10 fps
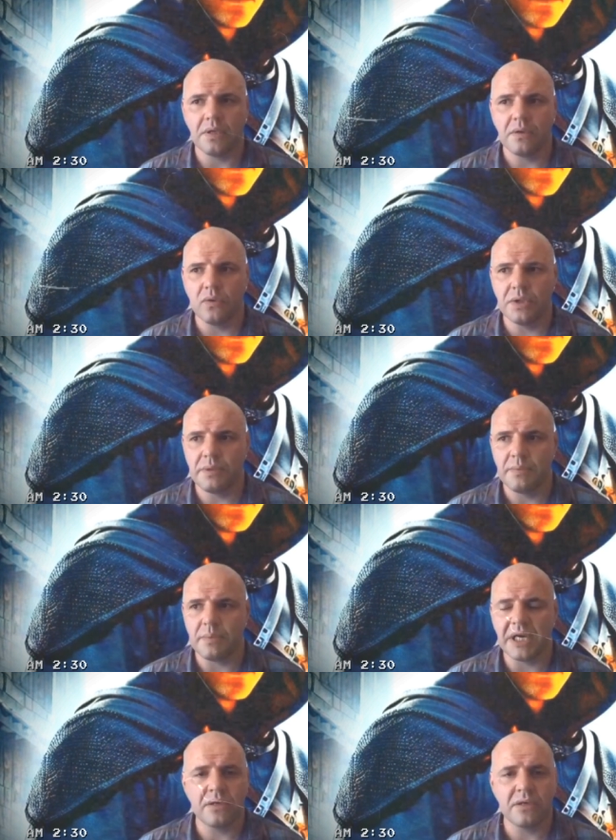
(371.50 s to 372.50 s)
He called him a
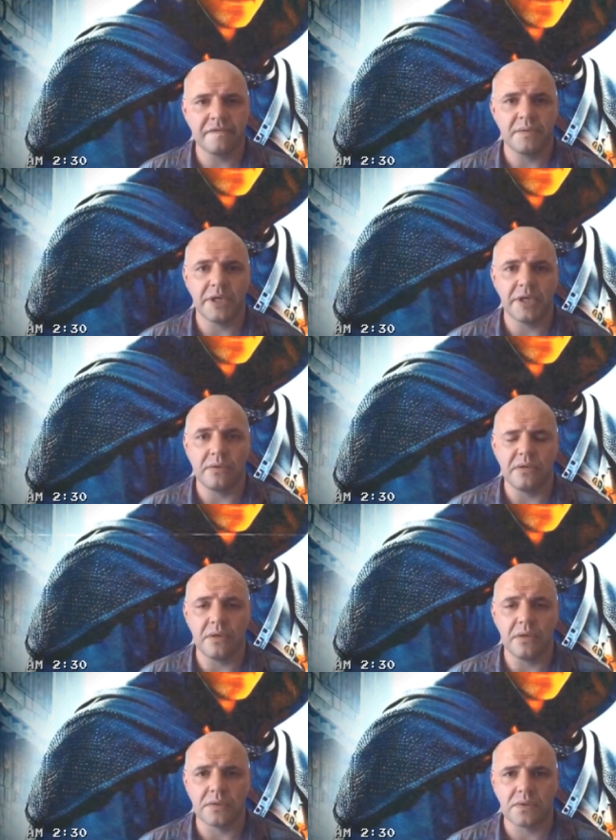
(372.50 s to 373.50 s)
man after my own
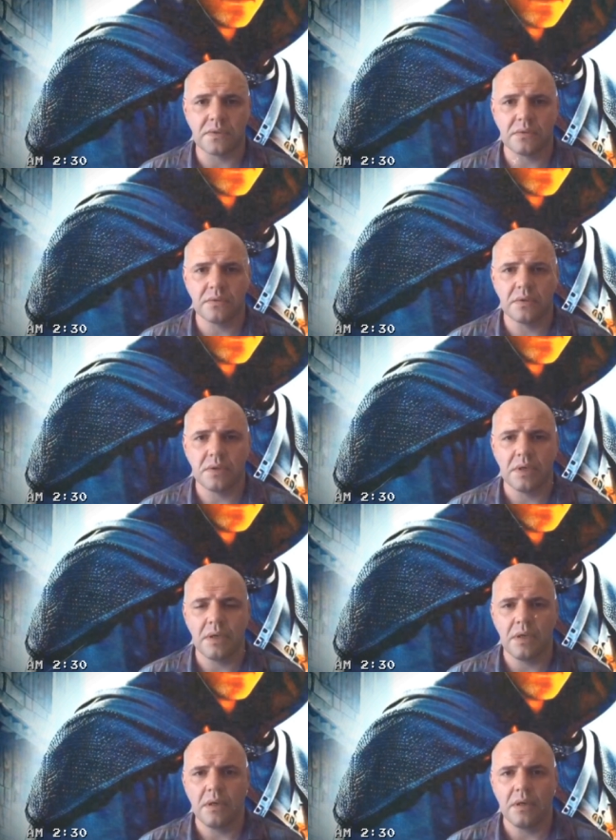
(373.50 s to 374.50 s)
heart,
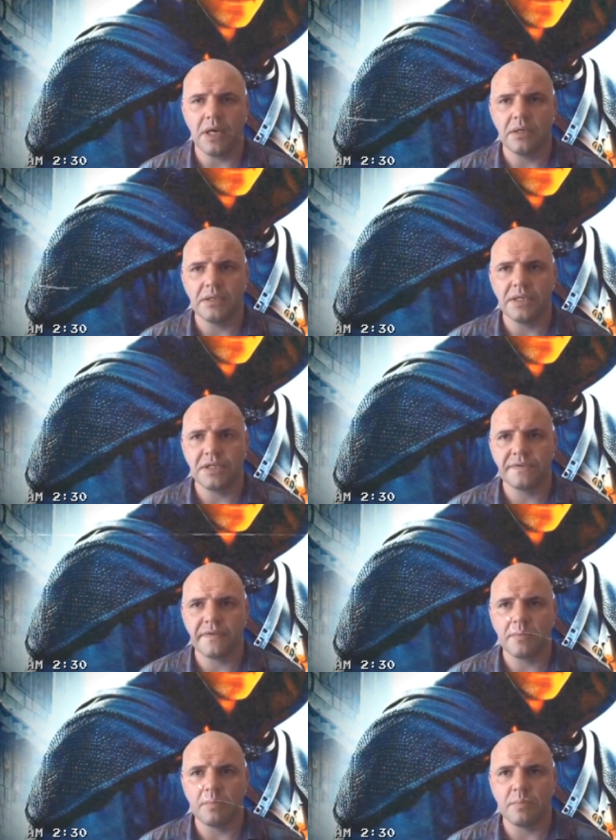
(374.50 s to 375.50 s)
and it is
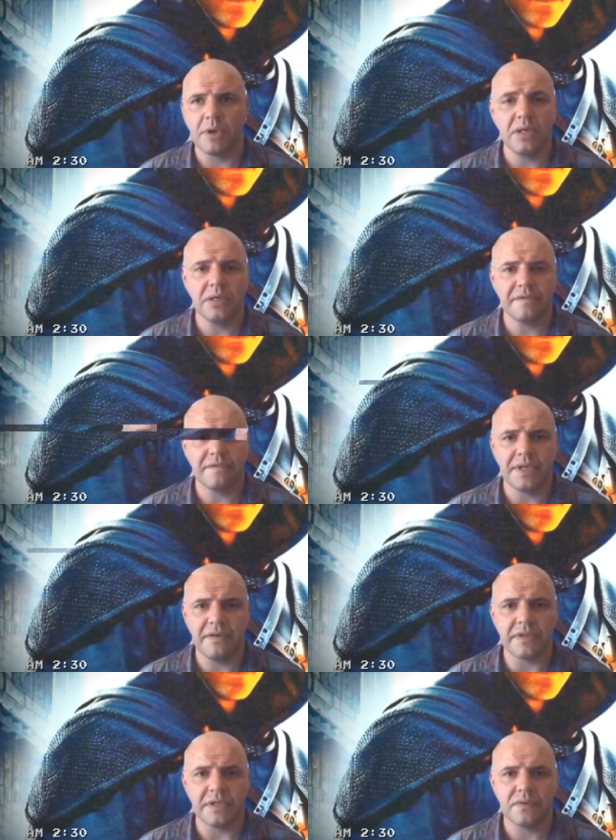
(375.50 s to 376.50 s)
from the bloodline of
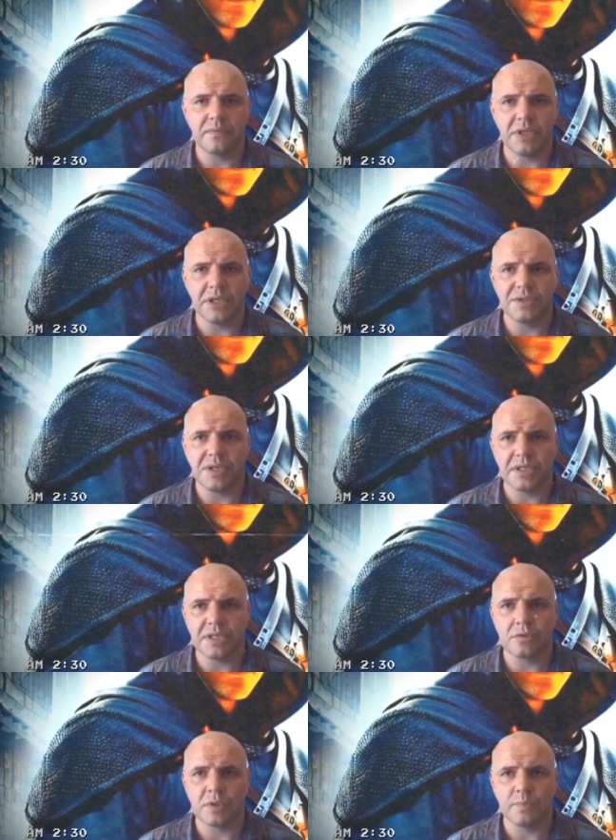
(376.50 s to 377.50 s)
David that
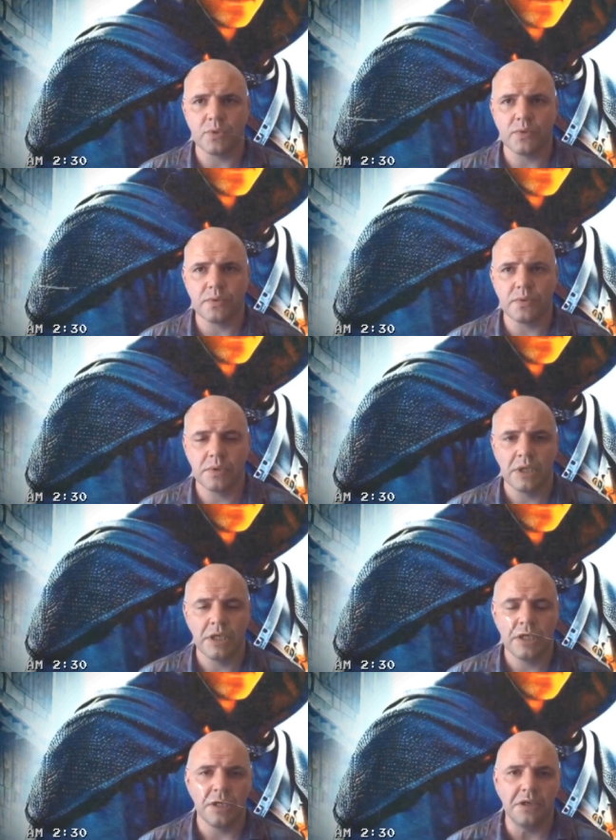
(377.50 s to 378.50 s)
Jesus was born.
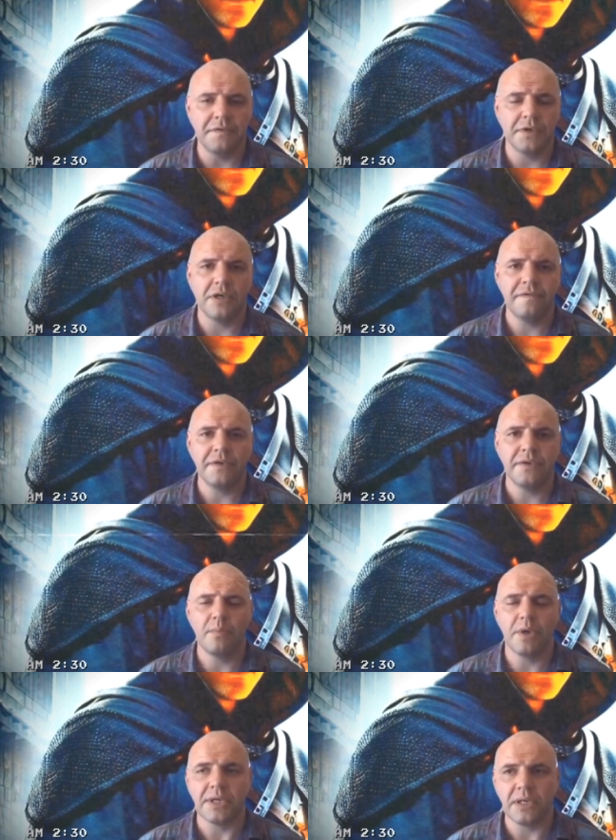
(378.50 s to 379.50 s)
If you go through
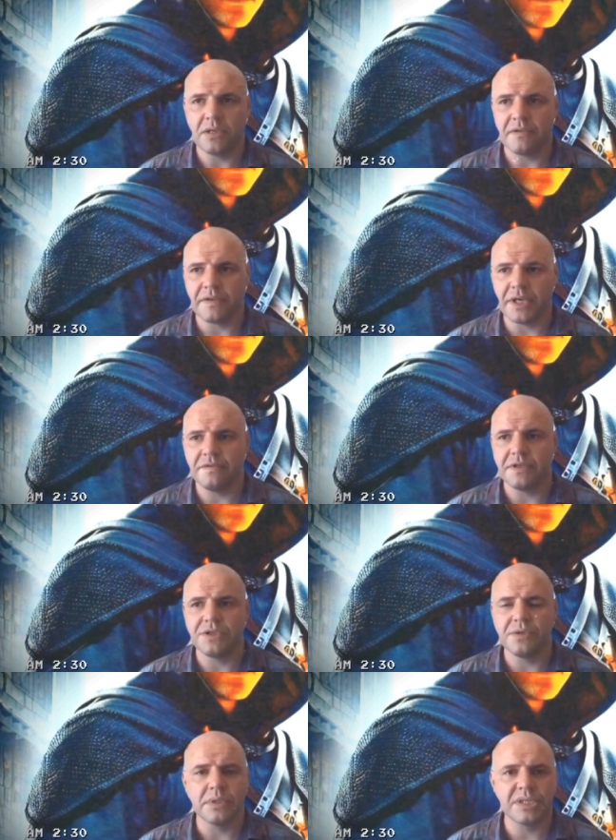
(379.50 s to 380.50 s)
the bloodline of David,
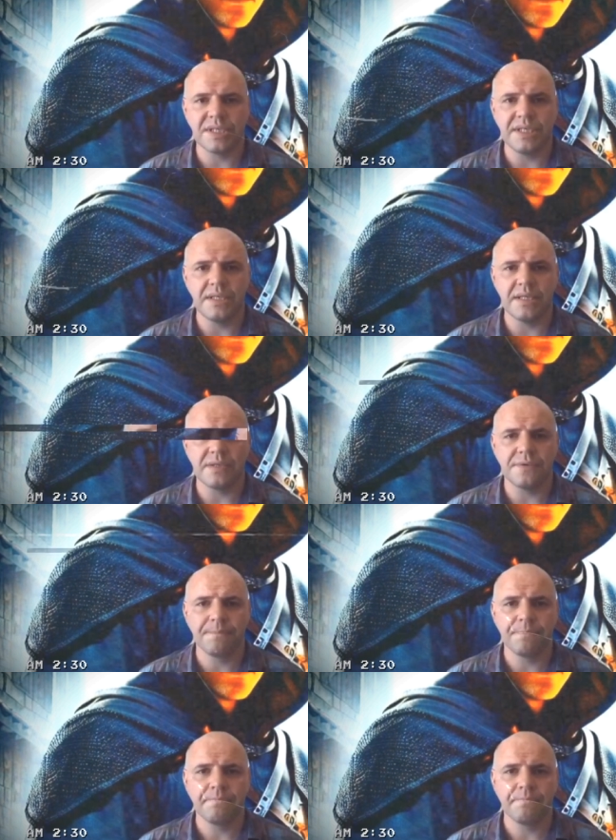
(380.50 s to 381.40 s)
you will see that